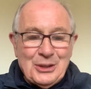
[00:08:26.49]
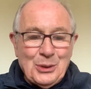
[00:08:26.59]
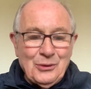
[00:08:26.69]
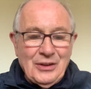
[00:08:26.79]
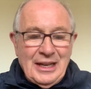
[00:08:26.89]

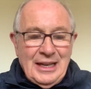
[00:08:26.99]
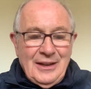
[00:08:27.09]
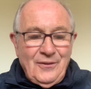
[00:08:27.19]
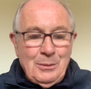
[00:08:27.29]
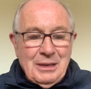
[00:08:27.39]
You've
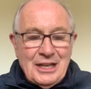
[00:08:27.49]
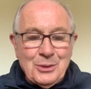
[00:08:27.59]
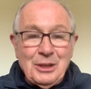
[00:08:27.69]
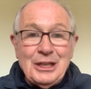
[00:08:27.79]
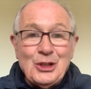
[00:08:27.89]
Finbar
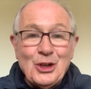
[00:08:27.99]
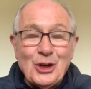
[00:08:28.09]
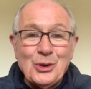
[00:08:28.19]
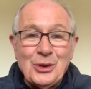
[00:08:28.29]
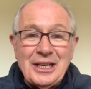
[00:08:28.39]
Sweeney, Seanie
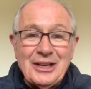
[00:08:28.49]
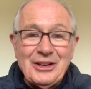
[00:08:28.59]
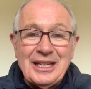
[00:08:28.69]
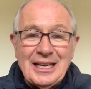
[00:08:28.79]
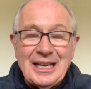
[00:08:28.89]
O
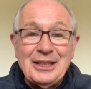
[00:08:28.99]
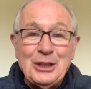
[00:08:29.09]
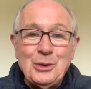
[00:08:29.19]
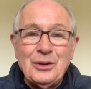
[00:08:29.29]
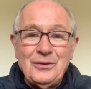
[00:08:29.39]
Leary, and then
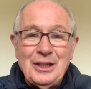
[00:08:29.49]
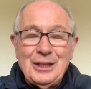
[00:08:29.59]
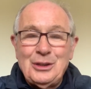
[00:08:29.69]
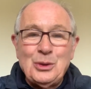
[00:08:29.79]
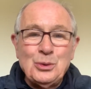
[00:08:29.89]
you have the
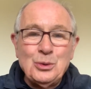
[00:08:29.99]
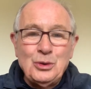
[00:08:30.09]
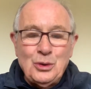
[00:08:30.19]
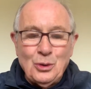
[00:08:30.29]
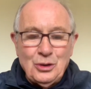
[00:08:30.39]
2
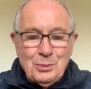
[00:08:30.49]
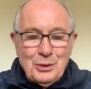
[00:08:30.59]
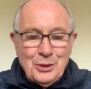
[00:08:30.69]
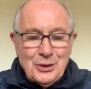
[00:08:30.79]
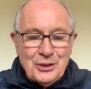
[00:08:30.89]
Jones
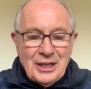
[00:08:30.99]
brothers.